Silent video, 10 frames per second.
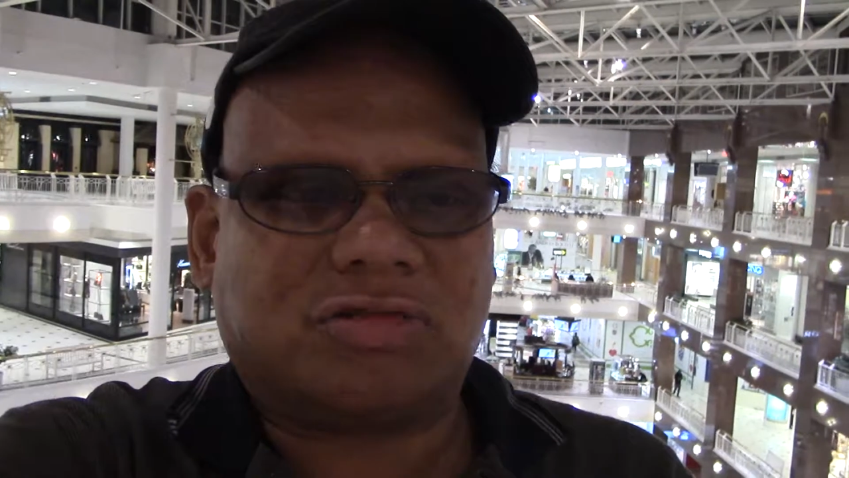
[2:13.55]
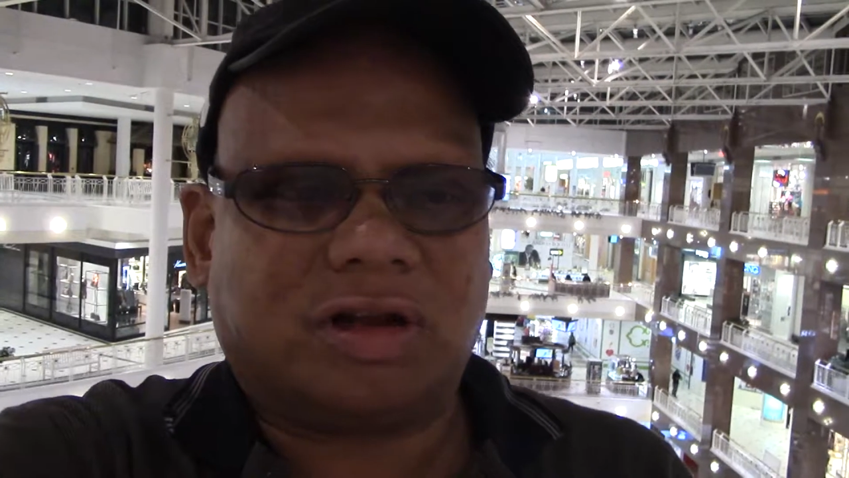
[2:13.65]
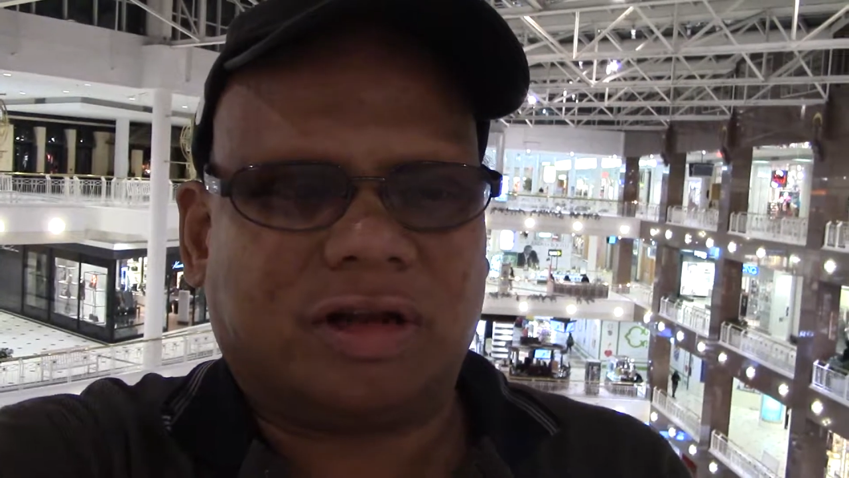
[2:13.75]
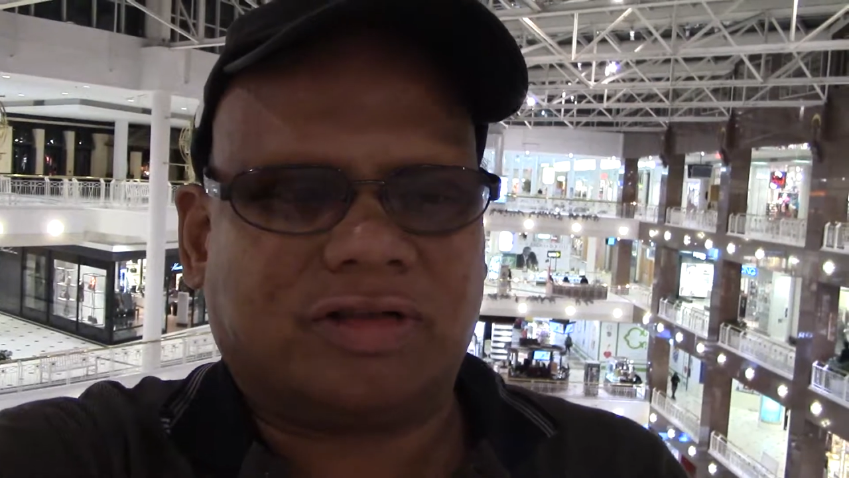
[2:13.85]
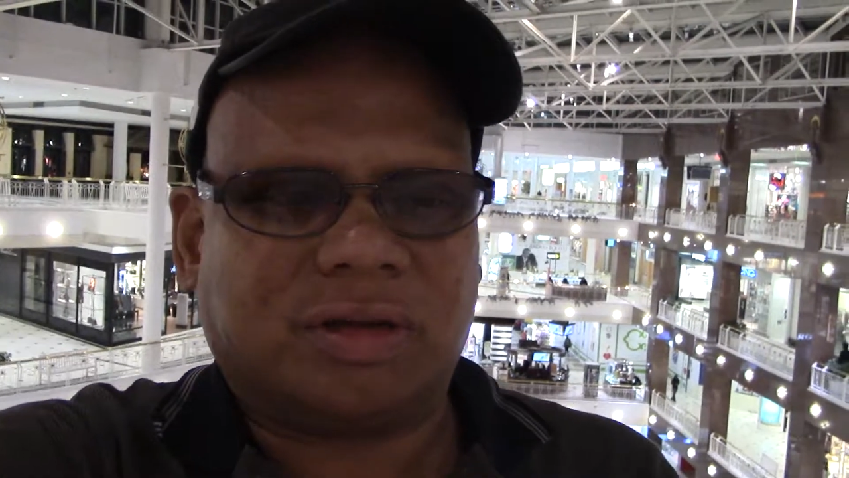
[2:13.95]

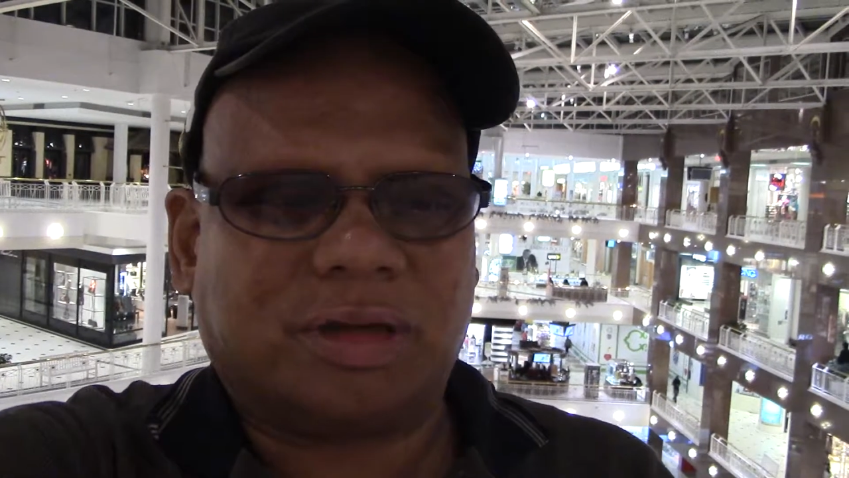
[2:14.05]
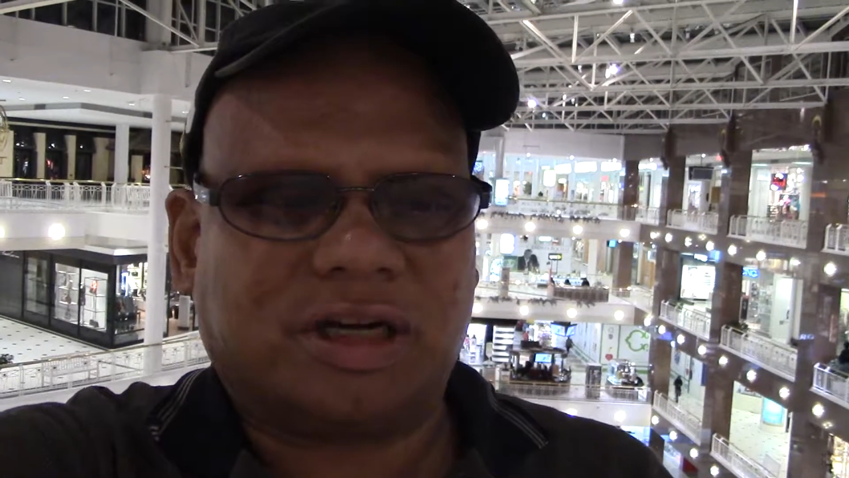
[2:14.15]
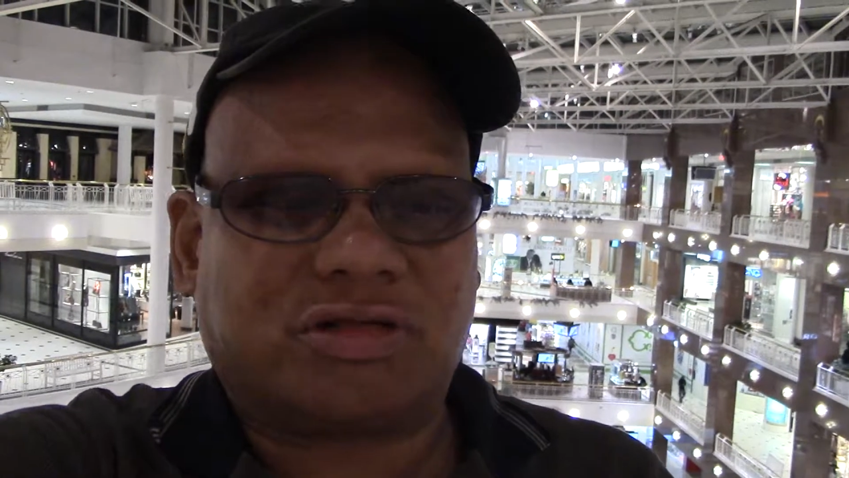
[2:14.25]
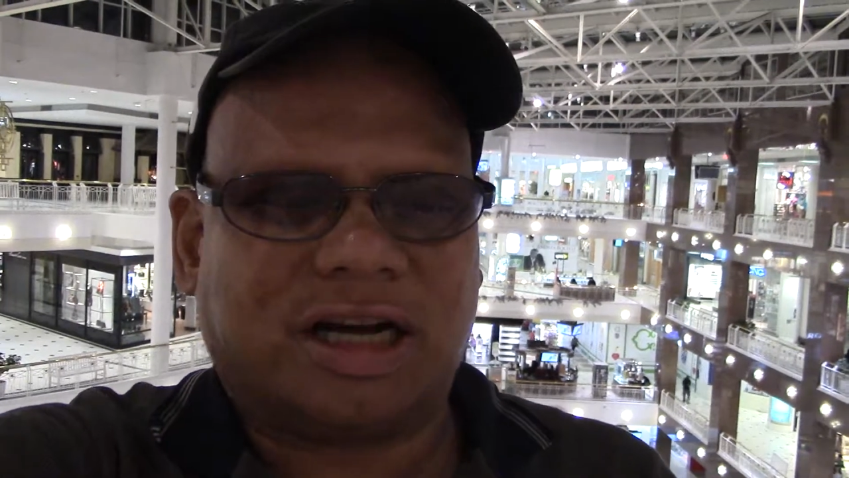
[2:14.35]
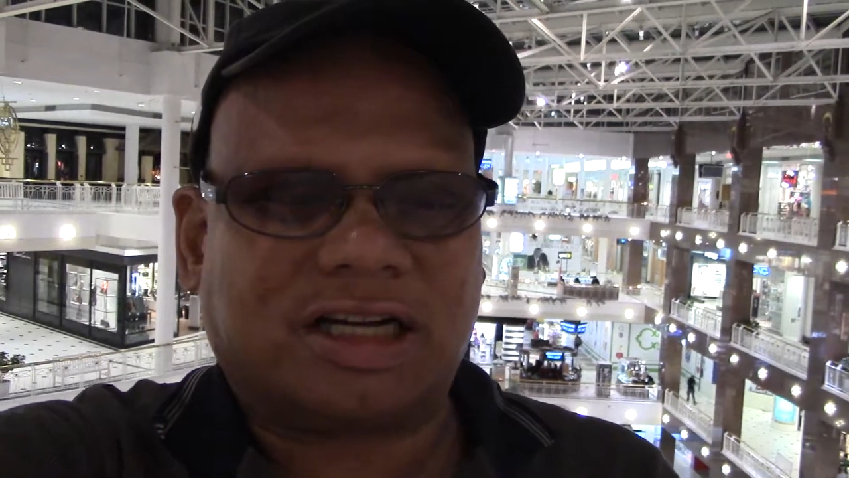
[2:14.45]
well, if something
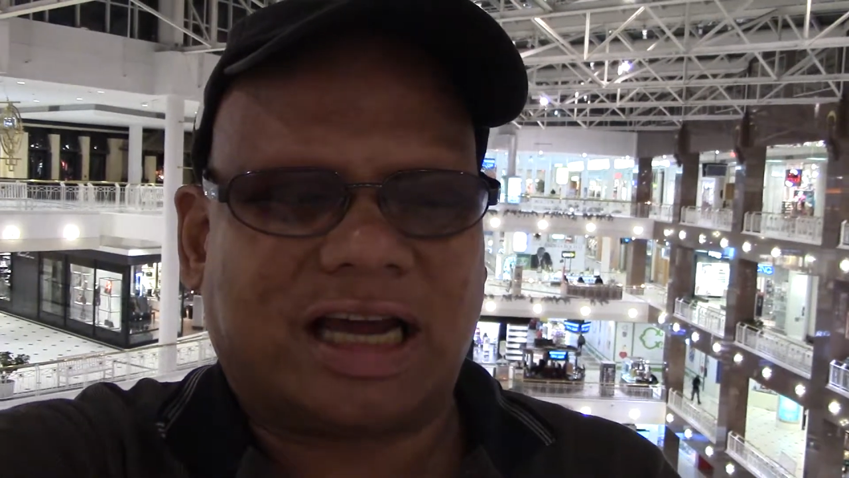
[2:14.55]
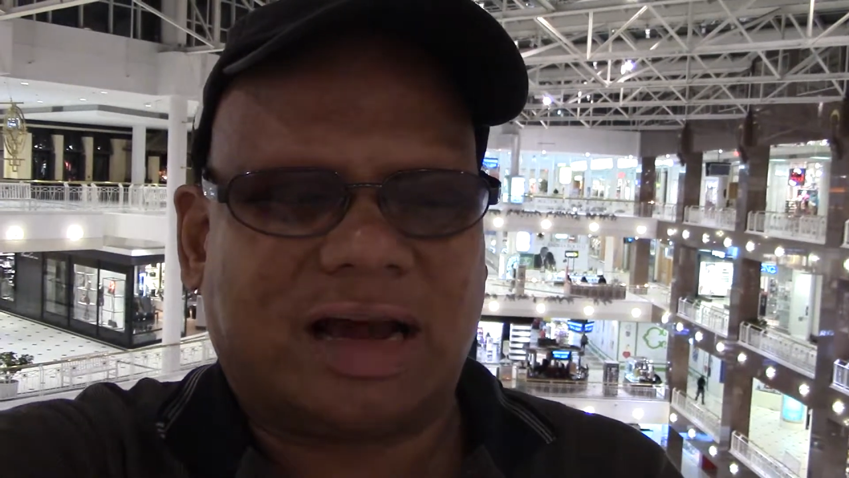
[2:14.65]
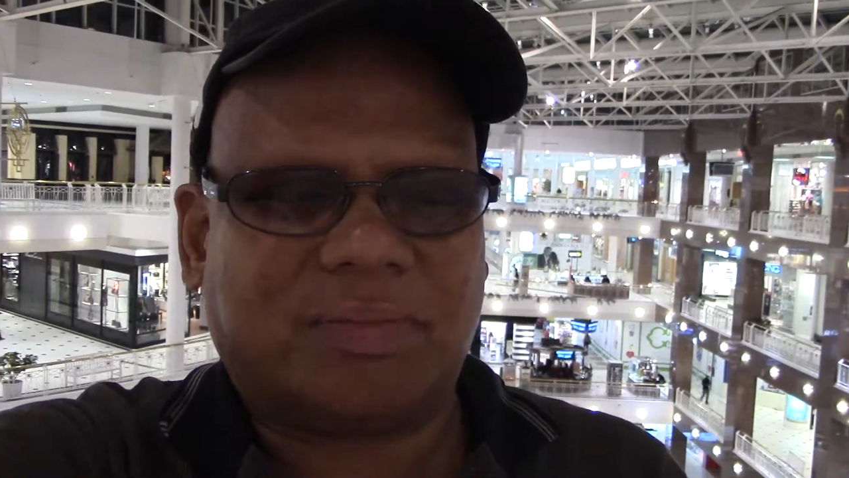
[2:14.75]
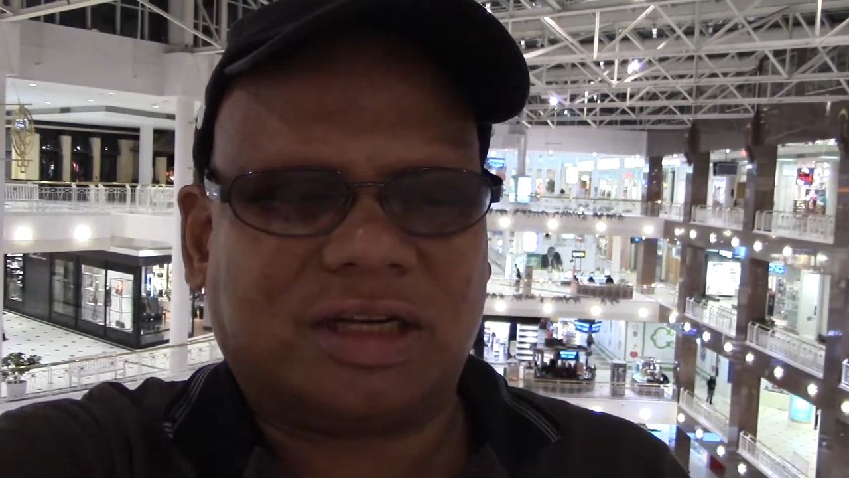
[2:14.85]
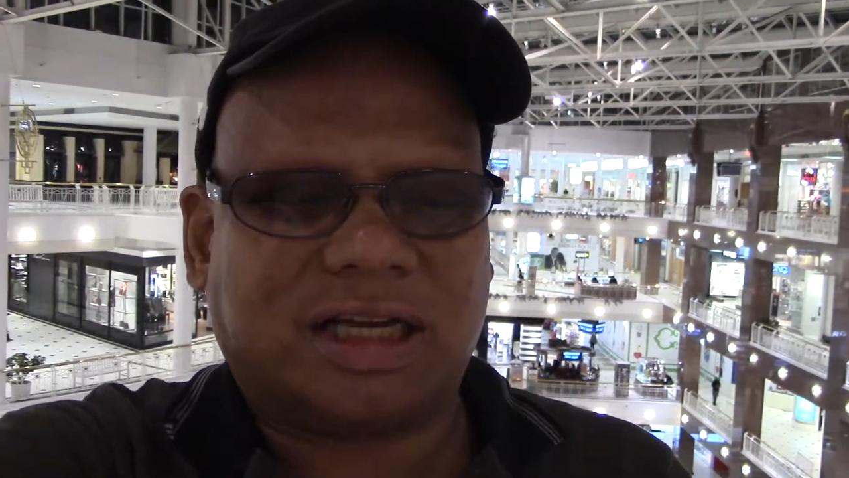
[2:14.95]
tragic
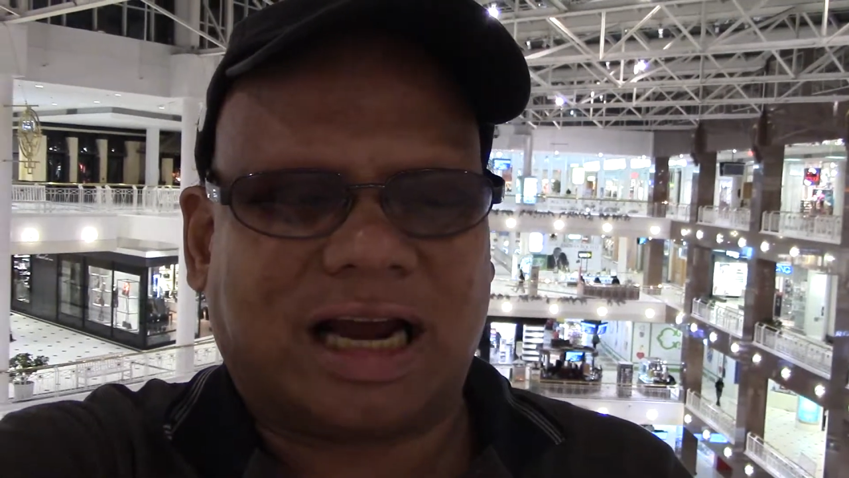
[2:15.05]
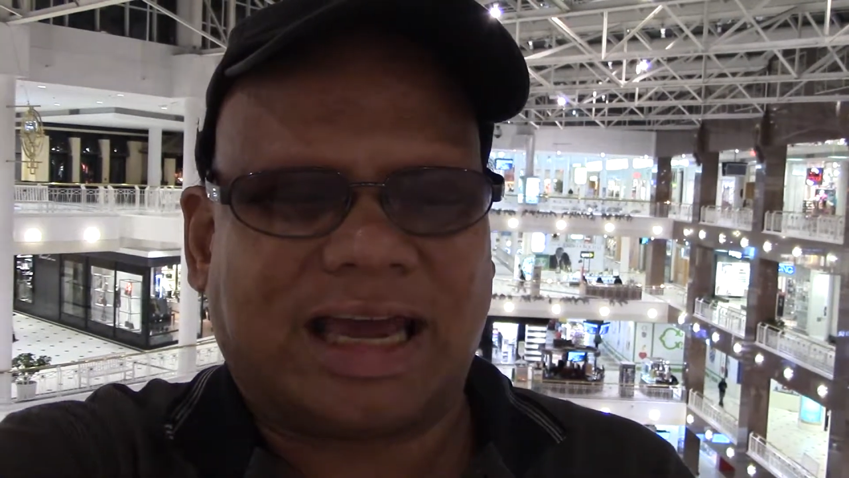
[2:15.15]
happens then I